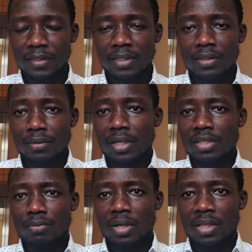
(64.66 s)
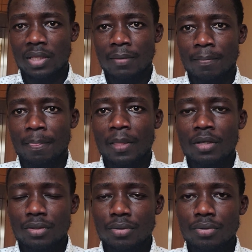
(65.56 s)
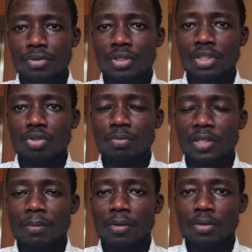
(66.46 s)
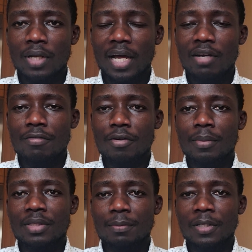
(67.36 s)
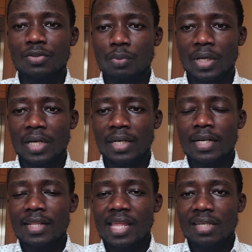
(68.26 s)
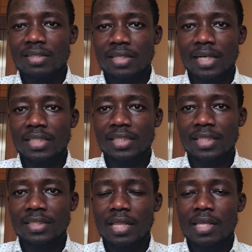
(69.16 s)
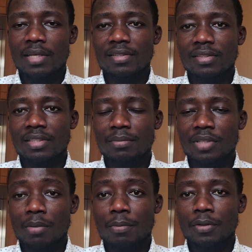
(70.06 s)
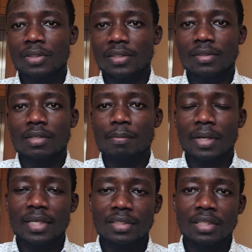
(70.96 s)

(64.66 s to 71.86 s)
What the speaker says: So that is one thing. Two, you need to be able to learn from a space where there are structures and there are systems and processes in place